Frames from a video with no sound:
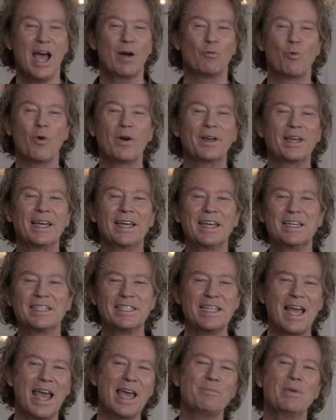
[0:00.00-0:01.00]
and working
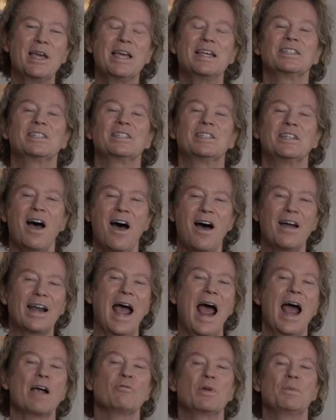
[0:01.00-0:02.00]
his name is not,
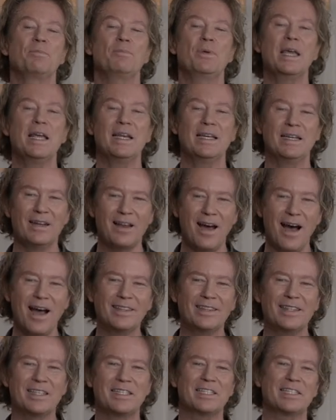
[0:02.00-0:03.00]
I repeat,
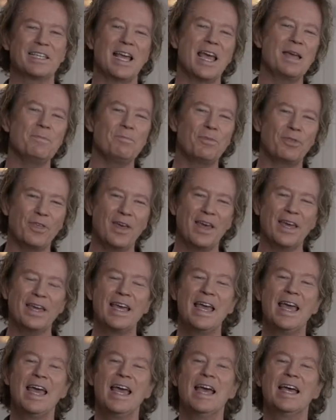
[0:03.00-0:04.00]
not the same
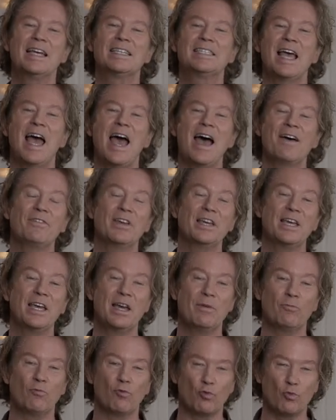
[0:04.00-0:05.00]
thing as having
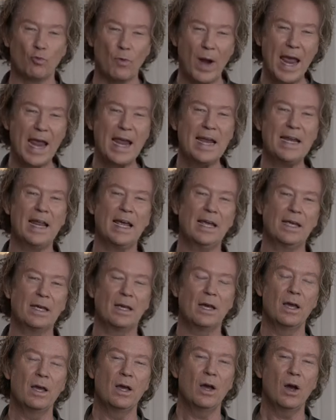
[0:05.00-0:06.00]
him
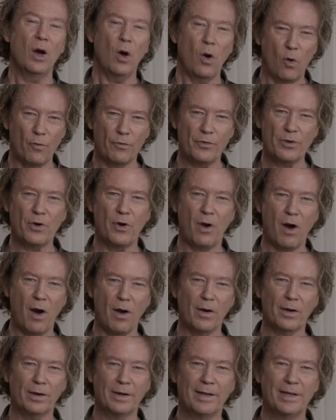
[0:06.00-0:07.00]
reigning over your
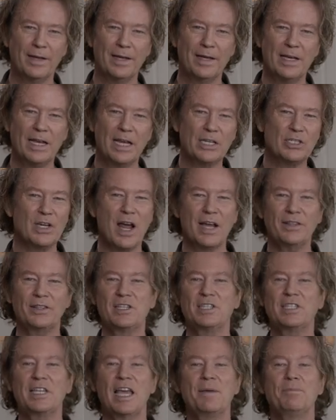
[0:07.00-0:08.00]
heart. It's not the
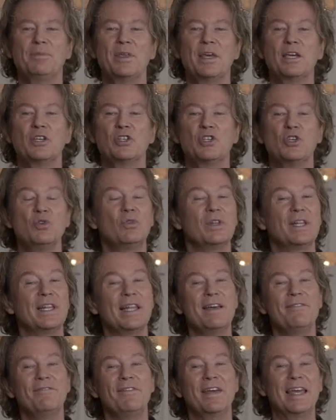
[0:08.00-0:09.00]
same thing as you
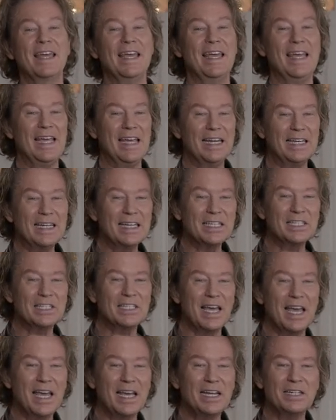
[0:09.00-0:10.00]
living in his
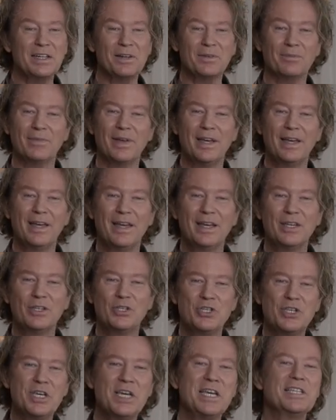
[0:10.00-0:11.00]
kingdom.
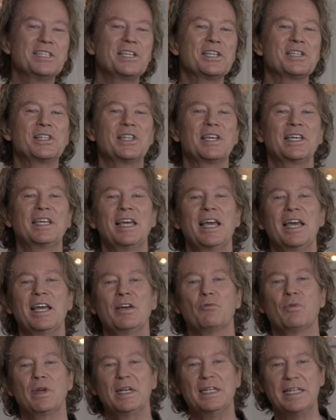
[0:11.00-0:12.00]
Jesus the
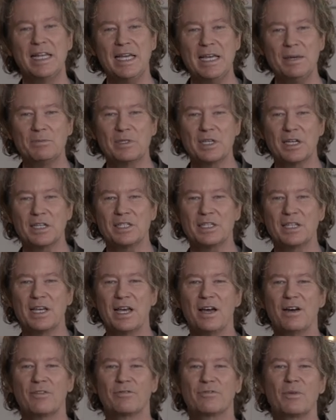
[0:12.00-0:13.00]
King redeems us
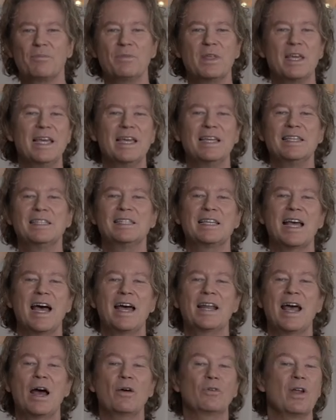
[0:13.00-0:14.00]
from the
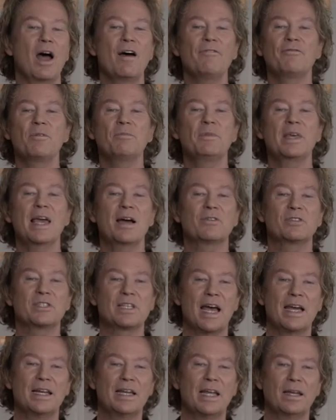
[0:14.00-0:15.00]
inside out, not from the
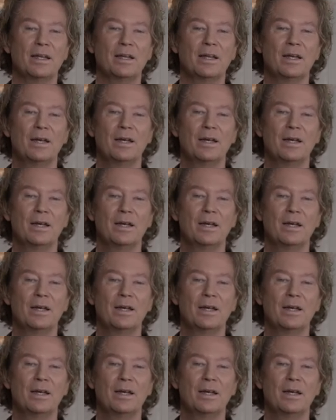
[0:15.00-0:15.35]
outside in.